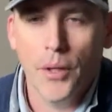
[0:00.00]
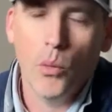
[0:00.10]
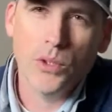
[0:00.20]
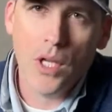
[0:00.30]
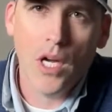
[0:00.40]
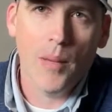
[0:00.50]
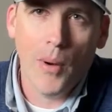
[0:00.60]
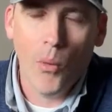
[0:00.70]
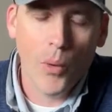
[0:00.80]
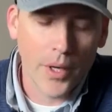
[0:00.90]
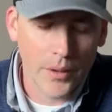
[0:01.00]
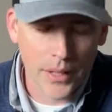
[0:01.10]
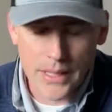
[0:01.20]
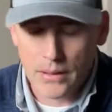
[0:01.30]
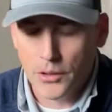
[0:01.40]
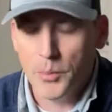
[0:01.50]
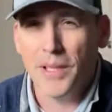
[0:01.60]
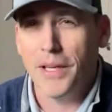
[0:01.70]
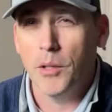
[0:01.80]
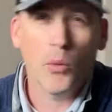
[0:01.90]
We'll talk about where it is a little bit
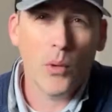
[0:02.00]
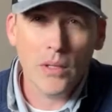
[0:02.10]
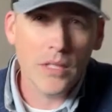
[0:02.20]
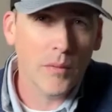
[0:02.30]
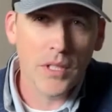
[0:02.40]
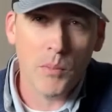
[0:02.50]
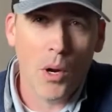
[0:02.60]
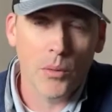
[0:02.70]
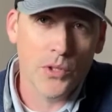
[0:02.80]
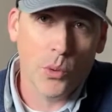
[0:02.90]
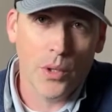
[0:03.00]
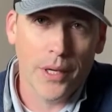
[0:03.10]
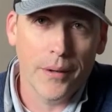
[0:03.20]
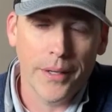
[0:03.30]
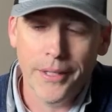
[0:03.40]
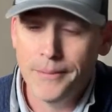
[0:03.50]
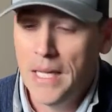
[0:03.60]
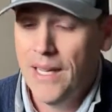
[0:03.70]
later, but relatively small resort area.